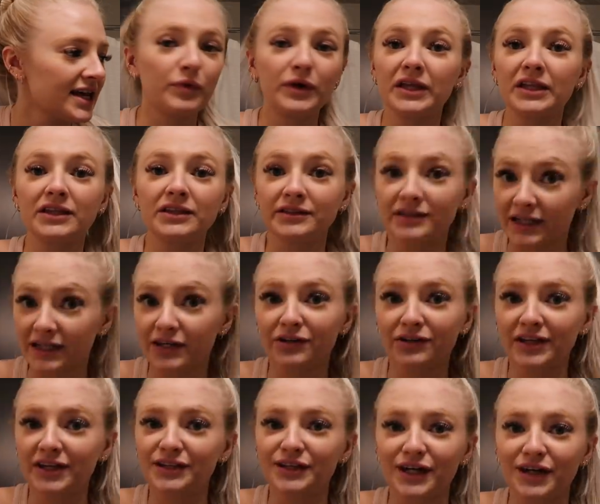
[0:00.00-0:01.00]
We
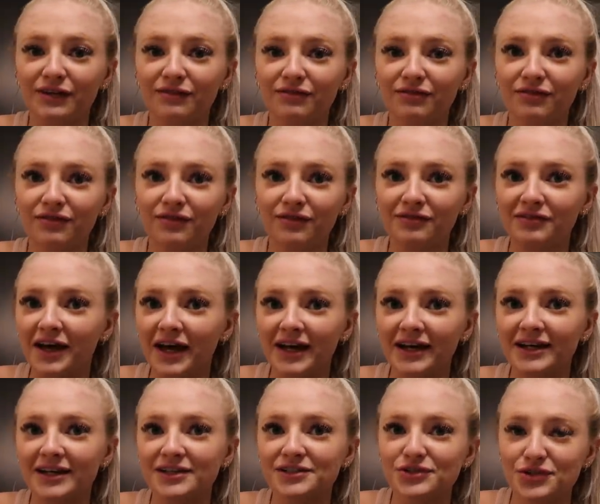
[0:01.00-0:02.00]
literally live like